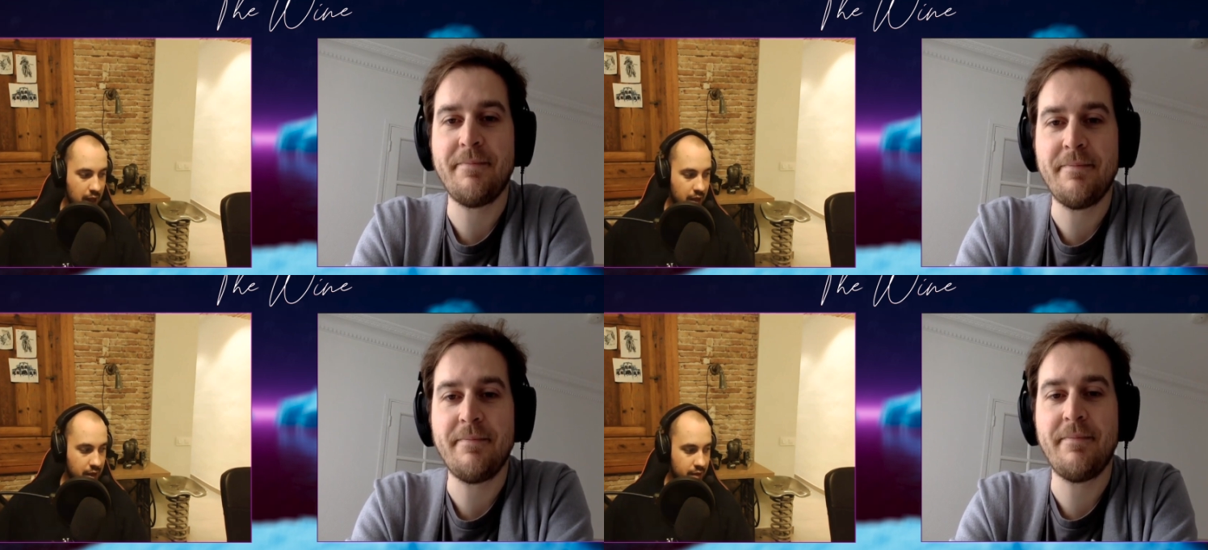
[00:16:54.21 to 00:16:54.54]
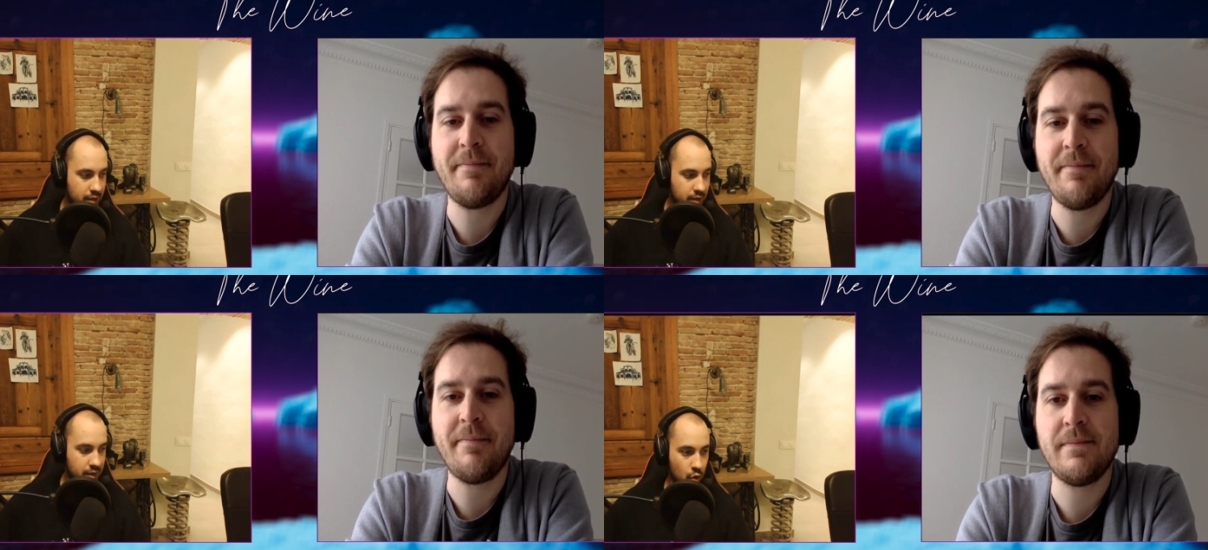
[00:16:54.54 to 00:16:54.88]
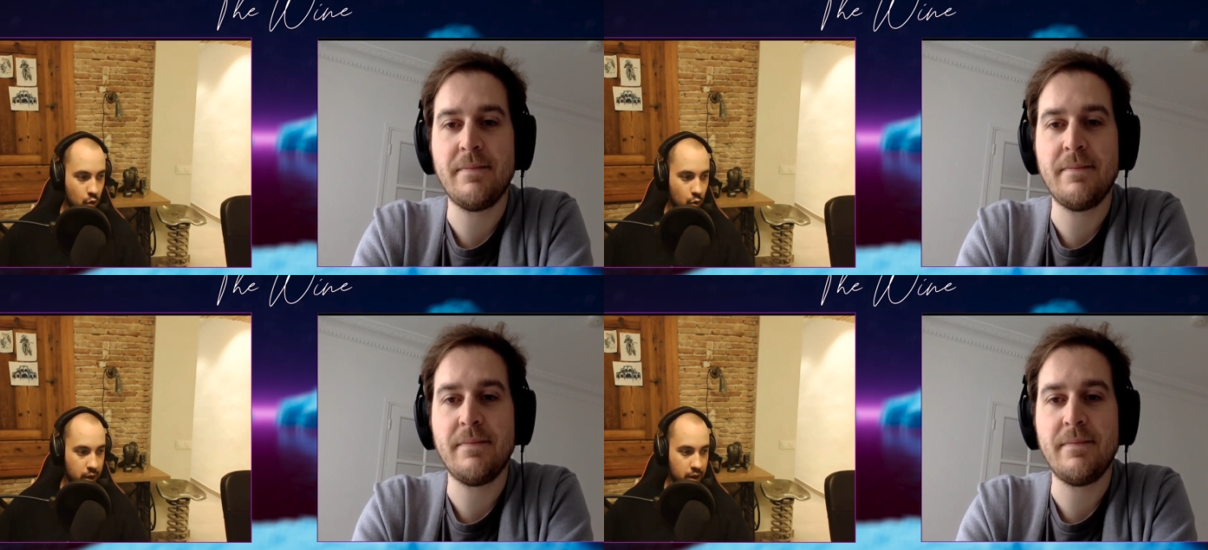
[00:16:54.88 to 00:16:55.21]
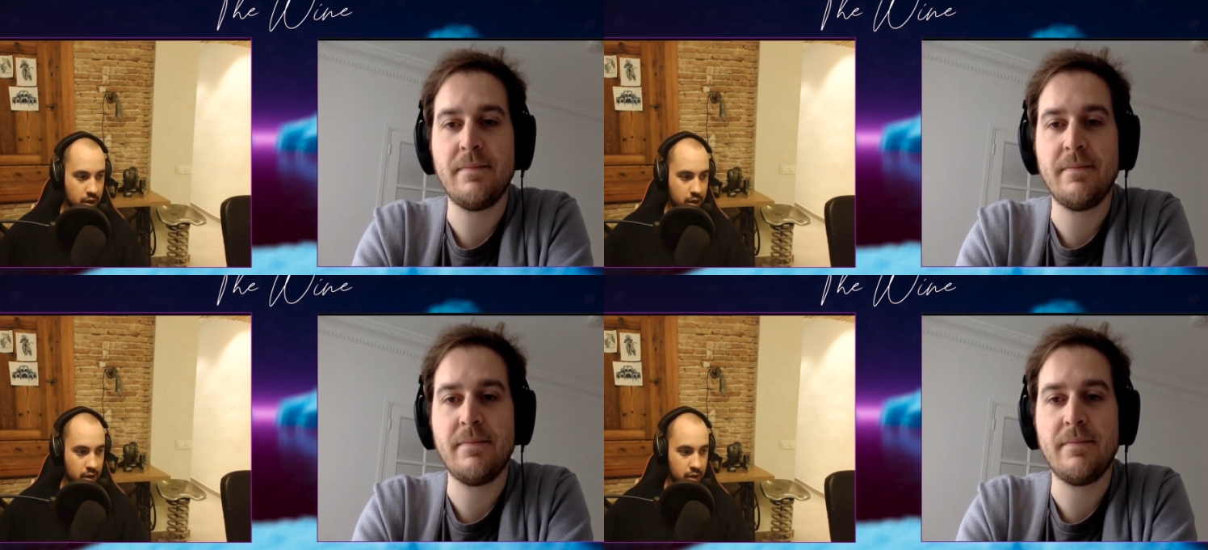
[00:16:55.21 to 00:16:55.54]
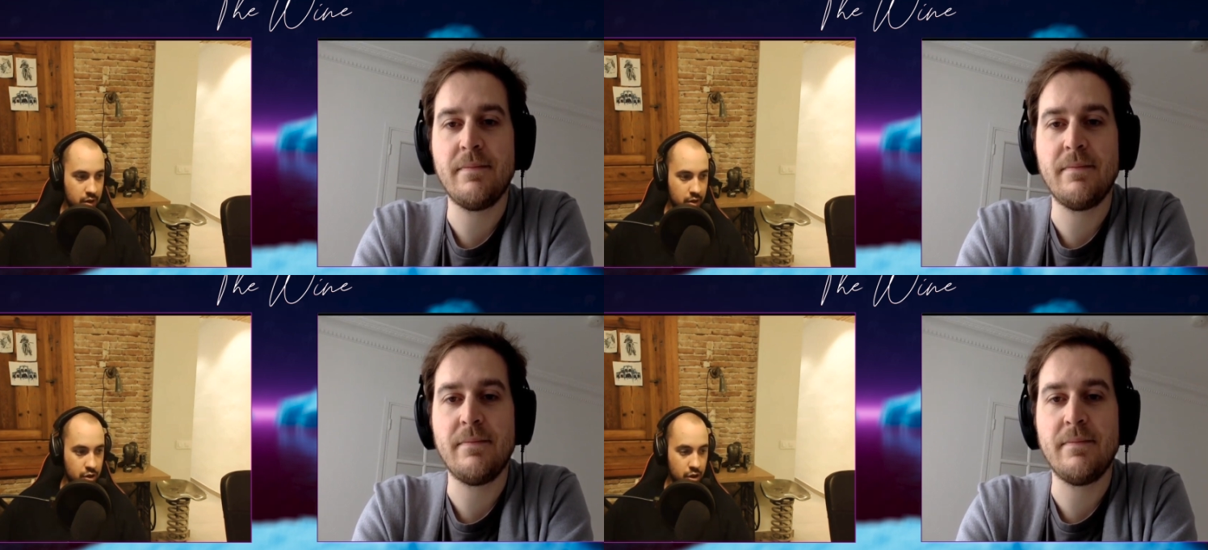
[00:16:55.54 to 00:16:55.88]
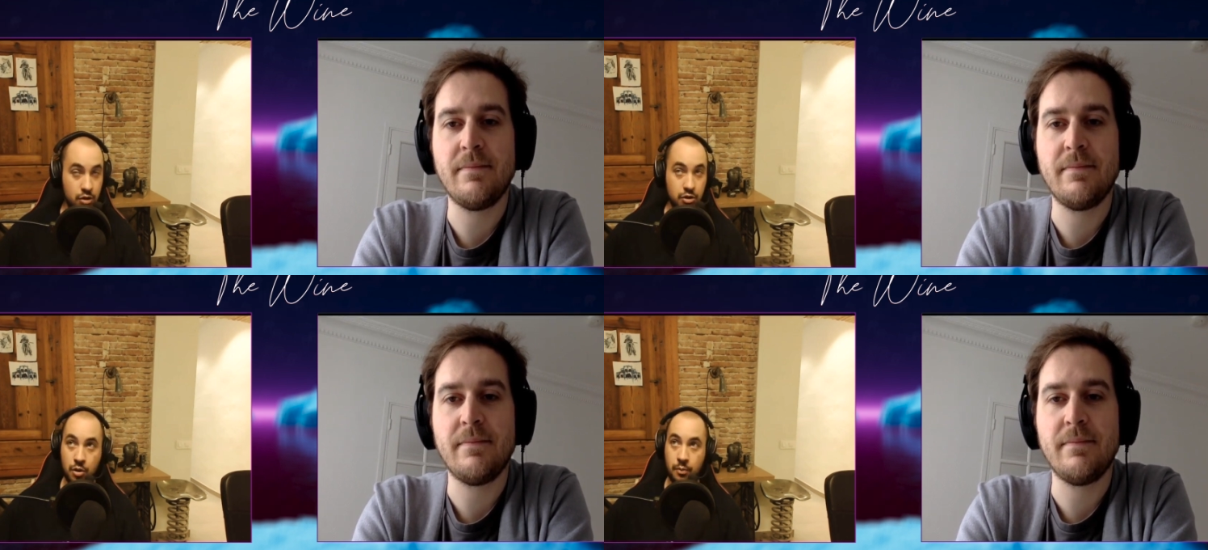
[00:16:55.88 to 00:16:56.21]
Speaker 1: And when
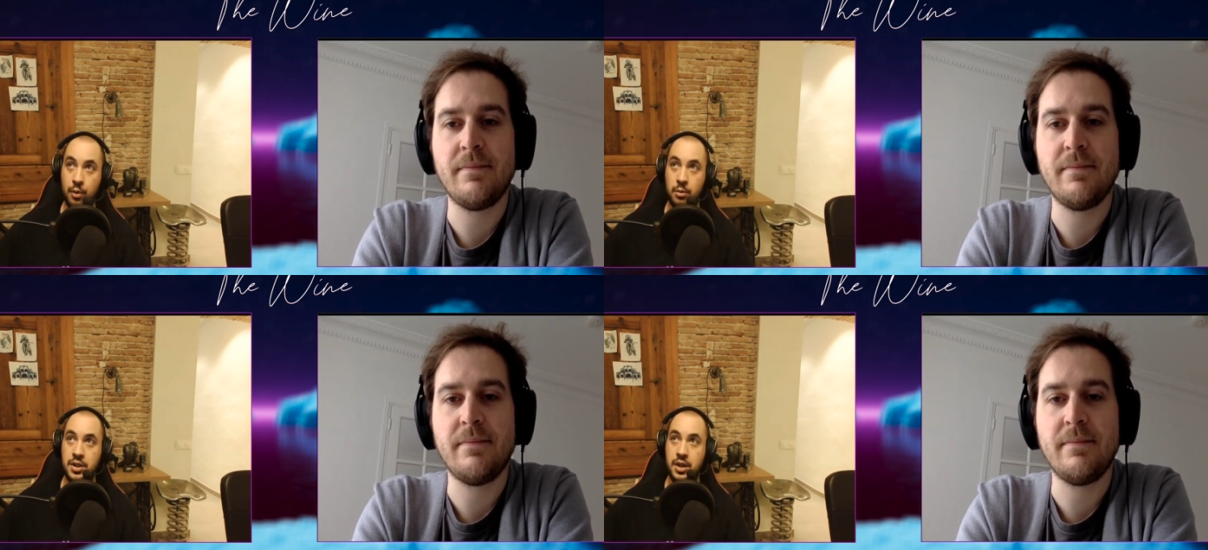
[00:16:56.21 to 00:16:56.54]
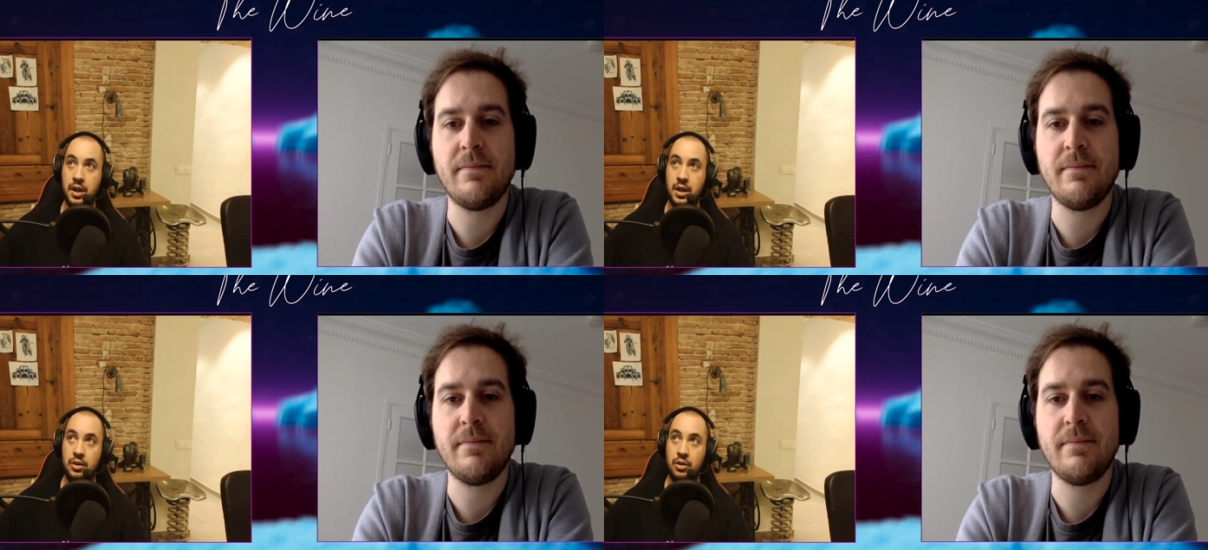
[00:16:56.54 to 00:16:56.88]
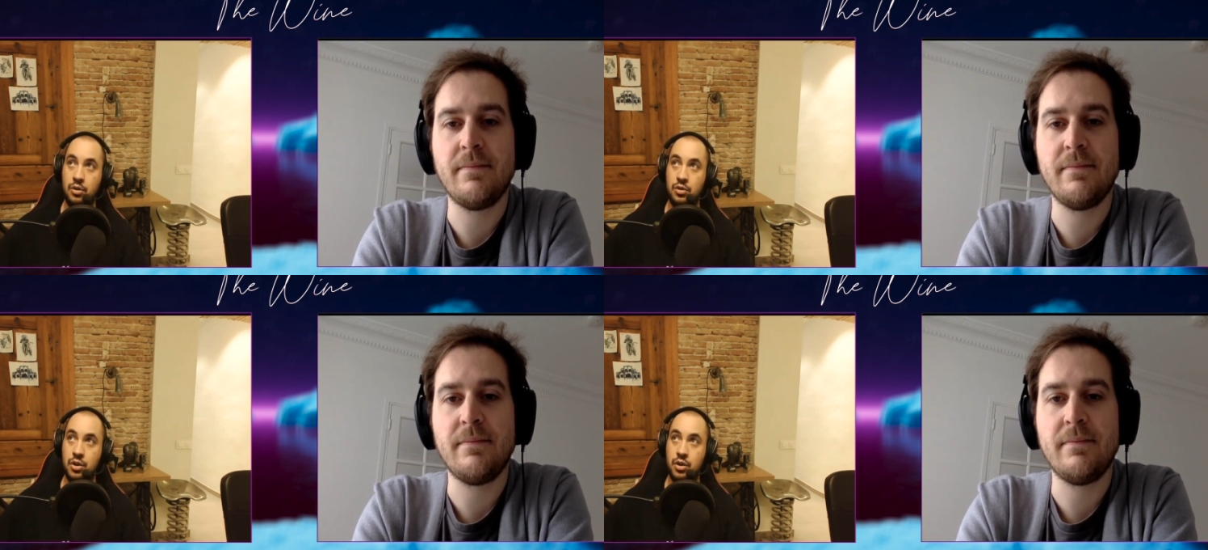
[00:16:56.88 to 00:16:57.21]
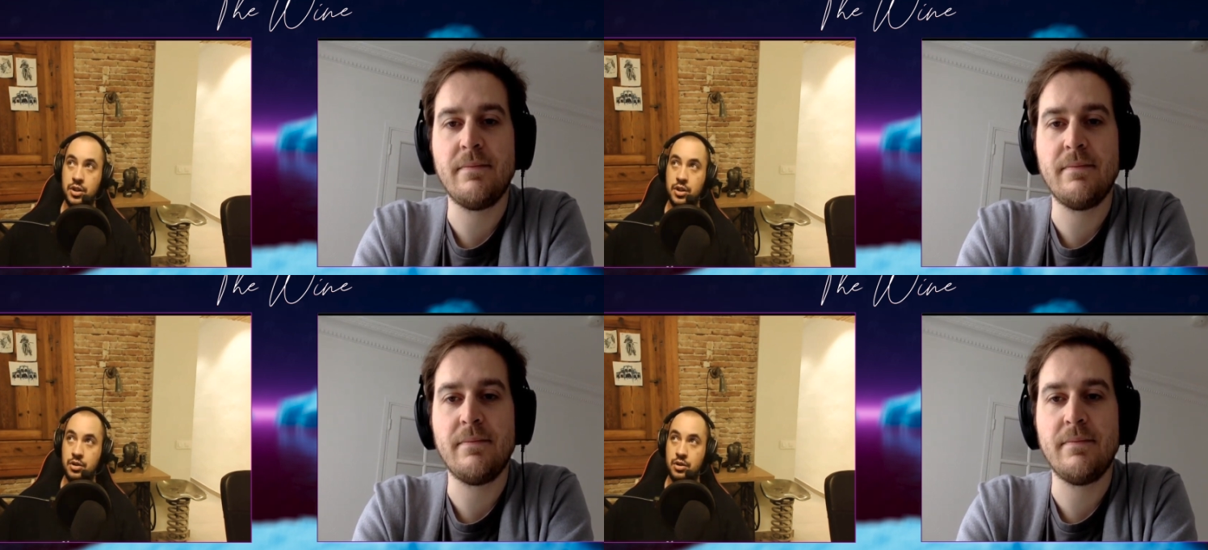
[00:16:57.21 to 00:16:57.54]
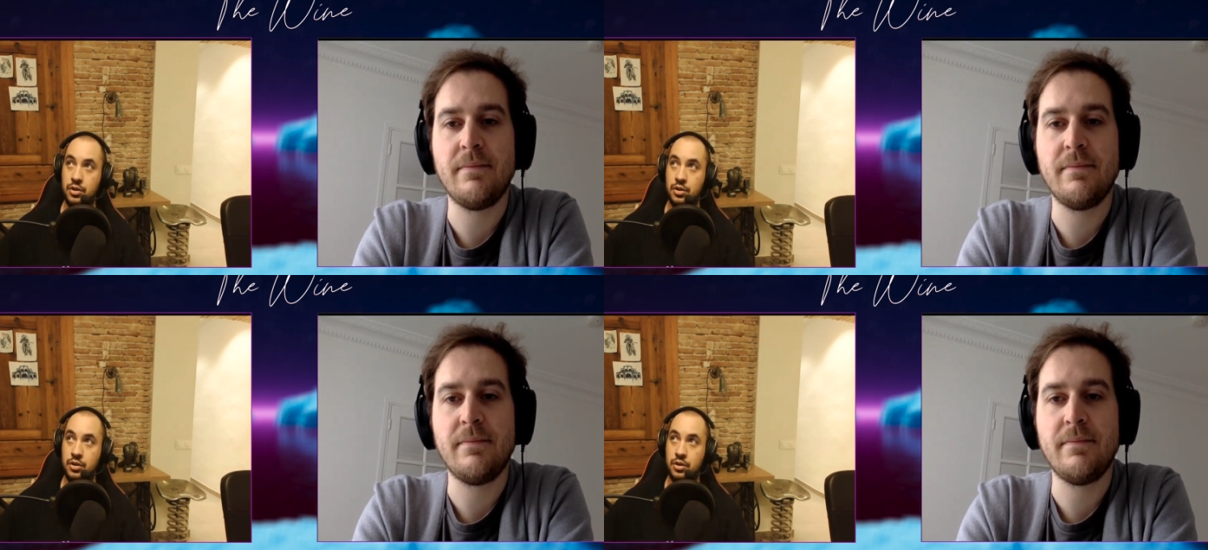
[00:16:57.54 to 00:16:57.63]
so publishing in consoles is